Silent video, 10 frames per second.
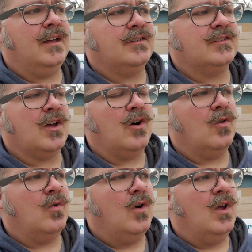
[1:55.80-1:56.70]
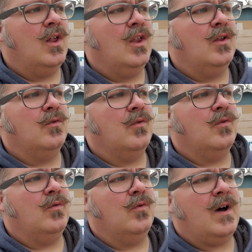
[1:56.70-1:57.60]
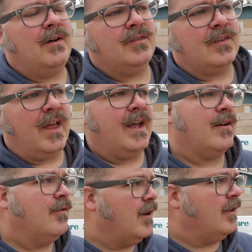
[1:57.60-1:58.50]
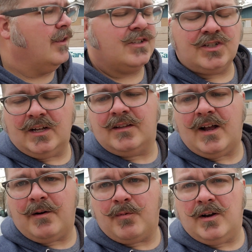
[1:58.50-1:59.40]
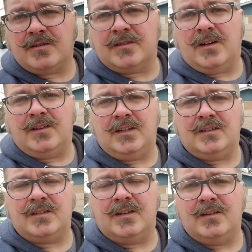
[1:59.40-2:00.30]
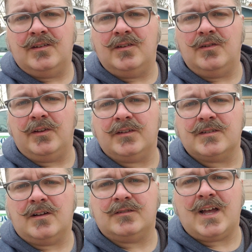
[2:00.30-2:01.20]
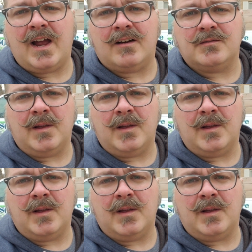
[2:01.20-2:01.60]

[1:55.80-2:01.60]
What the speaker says: So I was like, well, let's check the tire pressures on these newly installed tires.